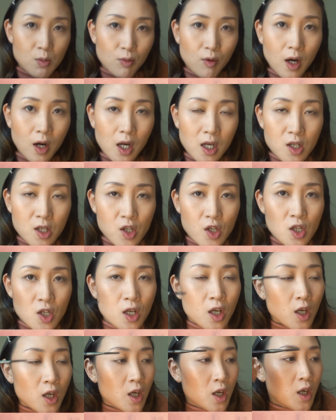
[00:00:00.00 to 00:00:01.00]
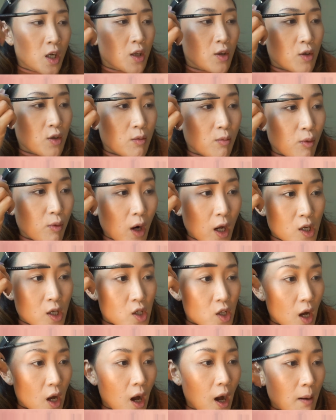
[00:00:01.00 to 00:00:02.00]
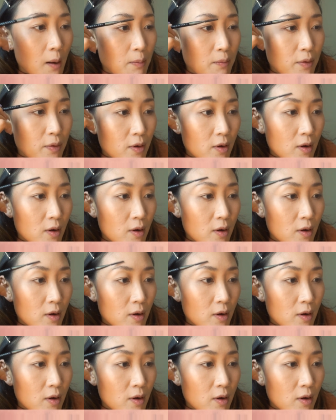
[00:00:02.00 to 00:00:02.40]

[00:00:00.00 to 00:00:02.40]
brush to brush up